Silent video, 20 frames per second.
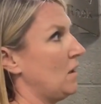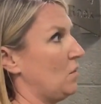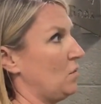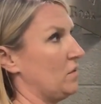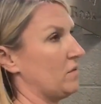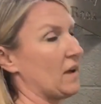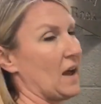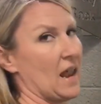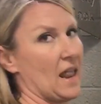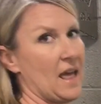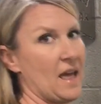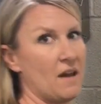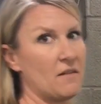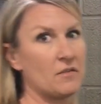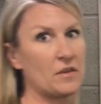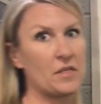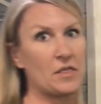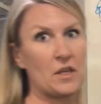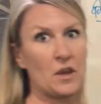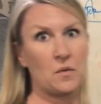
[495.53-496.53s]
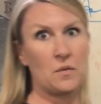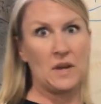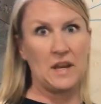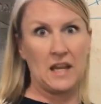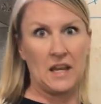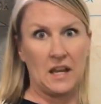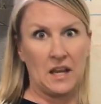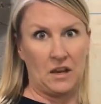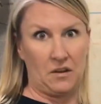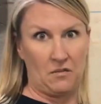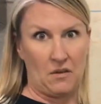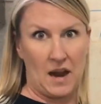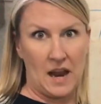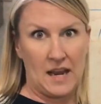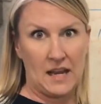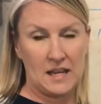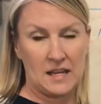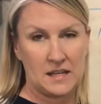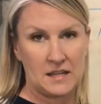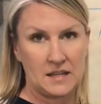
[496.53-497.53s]
We've got everything we need,
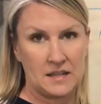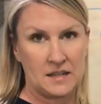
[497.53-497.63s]
right?